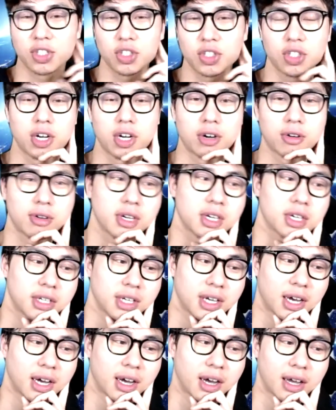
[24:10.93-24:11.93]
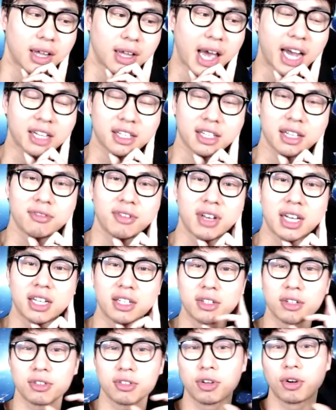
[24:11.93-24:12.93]
So
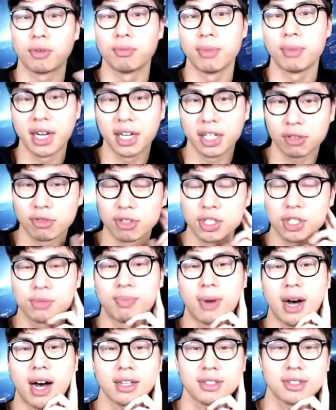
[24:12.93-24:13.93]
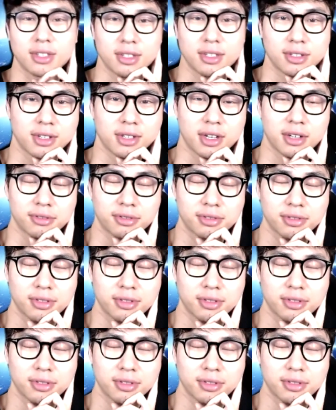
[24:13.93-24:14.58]
activating those hormetic responses of